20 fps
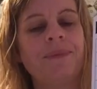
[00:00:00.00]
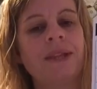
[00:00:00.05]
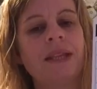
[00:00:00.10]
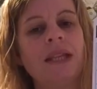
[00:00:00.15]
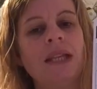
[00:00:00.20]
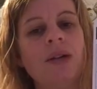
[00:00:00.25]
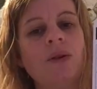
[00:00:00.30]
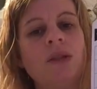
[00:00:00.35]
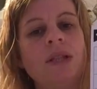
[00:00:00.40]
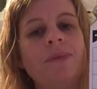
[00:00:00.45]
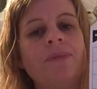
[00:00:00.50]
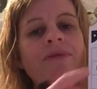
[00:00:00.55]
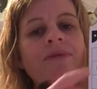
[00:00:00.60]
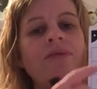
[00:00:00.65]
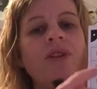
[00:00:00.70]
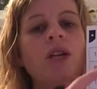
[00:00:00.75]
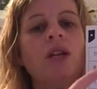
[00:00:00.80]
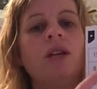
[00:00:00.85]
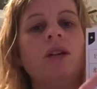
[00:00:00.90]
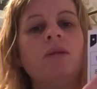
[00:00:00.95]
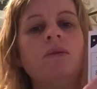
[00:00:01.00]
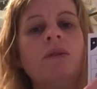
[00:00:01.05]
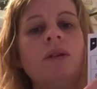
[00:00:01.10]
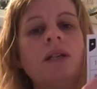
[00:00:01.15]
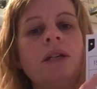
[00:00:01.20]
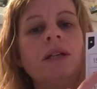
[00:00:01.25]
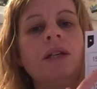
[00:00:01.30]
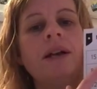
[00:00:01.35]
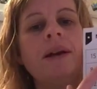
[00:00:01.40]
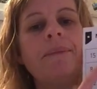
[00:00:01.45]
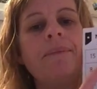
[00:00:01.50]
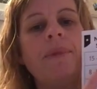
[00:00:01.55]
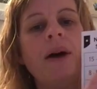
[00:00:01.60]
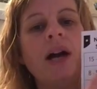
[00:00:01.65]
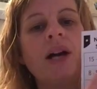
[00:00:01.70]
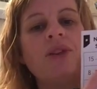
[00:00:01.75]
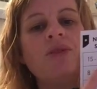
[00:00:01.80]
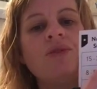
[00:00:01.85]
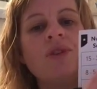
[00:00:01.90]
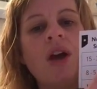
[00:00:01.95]
Now, some of you
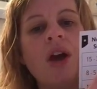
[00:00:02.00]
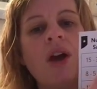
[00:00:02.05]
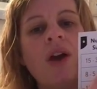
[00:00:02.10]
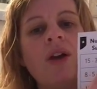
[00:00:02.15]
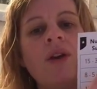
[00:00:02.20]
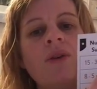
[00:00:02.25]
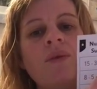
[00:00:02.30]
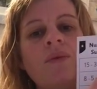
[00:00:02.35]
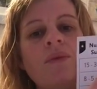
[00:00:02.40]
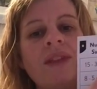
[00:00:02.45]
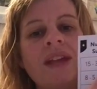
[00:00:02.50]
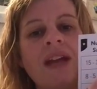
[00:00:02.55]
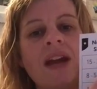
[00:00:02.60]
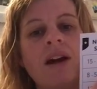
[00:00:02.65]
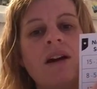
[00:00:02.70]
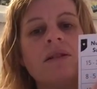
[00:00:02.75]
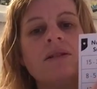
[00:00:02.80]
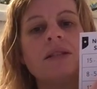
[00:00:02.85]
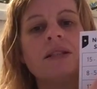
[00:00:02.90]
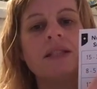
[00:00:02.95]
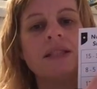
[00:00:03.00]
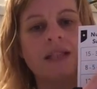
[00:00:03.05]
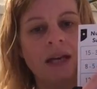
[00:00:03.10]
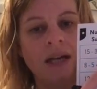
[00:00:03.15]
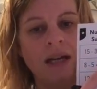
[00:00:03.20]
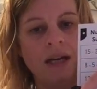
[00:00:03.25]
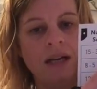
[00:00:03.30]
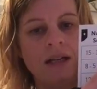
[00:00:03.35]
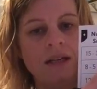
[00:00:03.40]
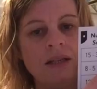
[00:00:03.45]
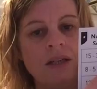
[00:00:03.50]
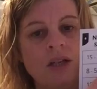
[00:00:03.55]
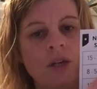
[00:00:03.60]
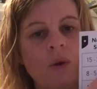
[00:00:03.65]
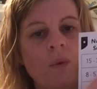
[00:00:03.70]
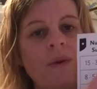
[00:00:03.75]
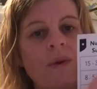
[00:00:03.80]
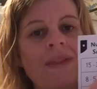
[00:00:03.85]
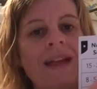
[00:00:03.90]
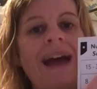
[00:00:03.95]
might know the answer
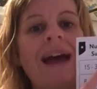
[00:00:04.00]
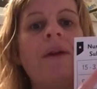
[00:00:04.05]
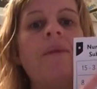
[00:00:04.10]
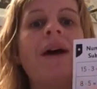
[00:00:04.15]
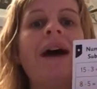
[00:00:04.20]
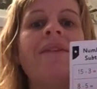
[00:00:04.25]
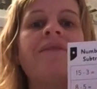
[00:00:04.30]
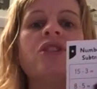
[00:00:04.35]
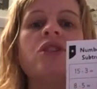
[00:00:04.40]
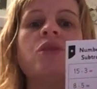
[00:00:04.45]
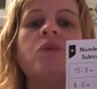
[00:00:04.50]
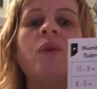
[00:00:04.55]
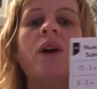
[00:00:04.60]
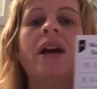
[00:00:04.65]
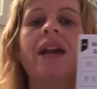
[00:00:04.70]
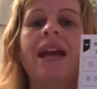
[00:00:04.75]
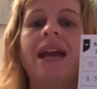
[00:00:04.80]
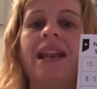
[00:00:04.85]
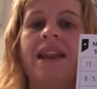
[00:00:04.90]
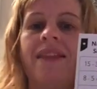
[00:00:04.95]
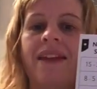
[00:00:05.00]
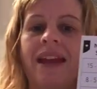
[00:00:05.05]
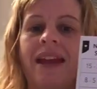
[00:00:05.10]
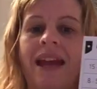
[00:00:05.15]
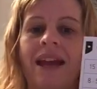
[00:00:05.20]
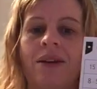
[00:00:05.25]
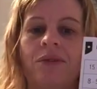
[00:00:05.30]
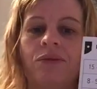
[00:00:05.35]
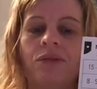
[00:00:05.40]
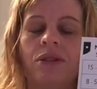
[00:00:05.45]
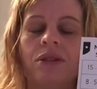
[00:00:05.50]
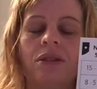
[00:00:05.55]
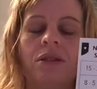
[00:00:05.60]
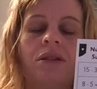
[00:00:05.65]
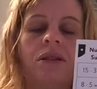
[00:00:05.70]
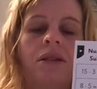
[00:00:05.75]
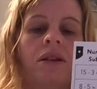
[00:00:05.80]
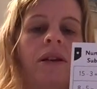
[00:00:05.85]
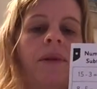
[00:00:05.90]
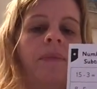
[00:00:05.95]
without having to work anything out,
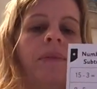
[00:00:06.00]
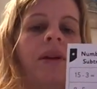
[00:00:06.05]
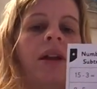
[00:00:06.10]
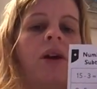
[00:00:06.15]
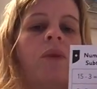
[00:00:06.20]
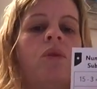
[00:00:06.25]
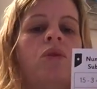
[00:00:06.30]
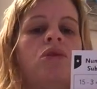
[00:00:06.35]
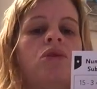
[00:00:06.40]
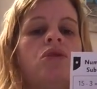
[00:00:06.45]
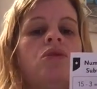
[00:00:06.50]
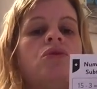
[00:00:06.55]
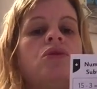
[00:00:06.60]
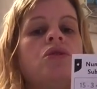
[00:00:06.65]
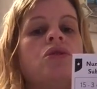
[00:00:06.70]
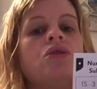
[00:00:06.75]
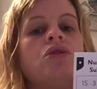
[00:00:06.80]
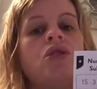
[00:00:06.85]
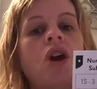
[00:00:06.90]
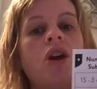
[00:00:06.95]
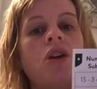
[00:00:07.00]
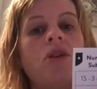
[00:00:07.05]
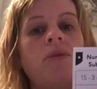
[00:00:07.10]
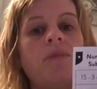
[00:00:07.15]
but I want you to show